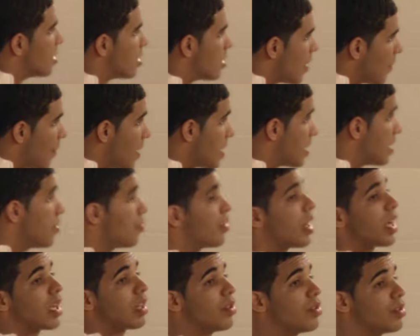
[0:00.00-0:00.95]
stuff I
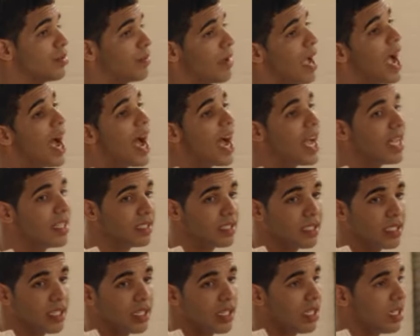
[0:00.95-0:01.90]
see when I close my
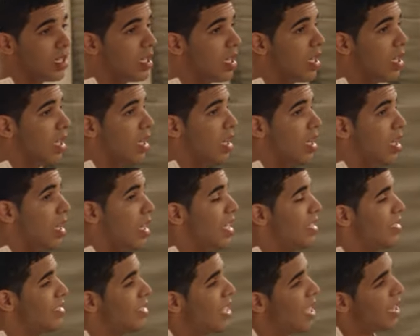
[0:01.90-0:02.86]
eyes.
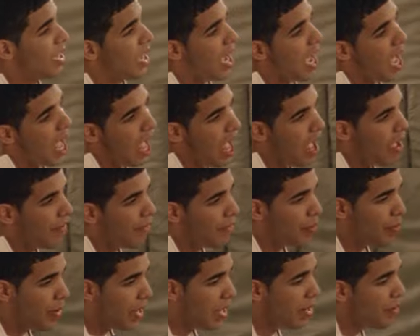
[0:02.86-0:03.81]
It's like I
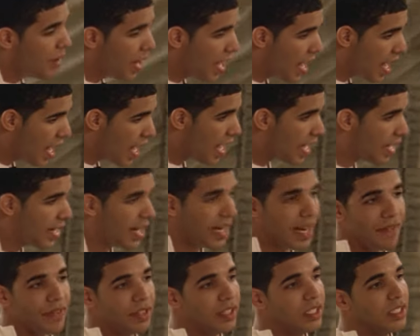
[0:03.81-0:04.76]
have a pen in my
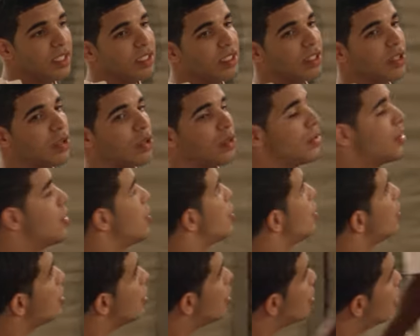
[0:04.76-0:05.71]
hand and everything just goes
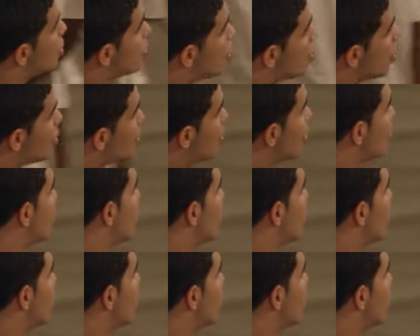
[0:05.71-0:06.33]
shh.